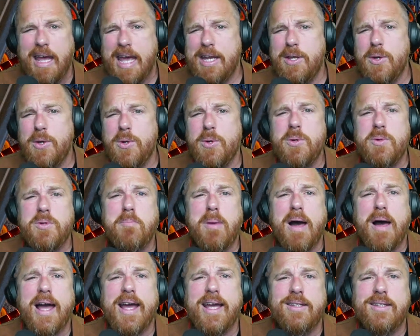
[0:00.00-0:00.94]
And who's
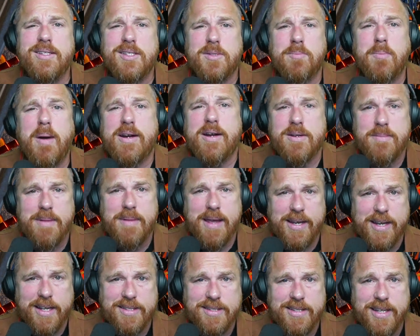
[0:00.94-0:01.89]
buying the
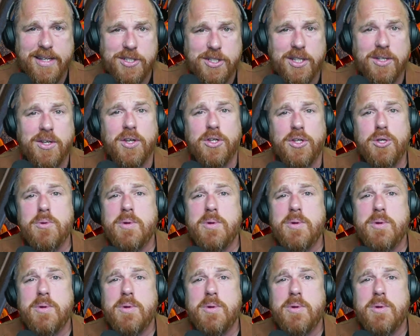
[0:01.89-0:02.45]
Spider-Man extension?